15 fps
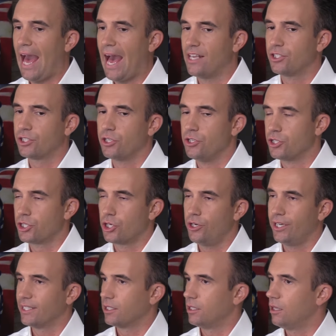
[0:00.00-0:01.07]
as
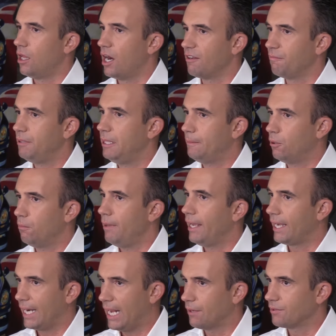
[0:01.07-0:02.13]
concerning as a lot of people
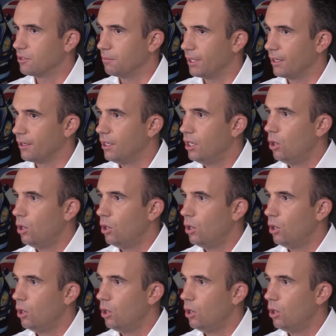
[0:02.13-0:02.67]
make it out to be.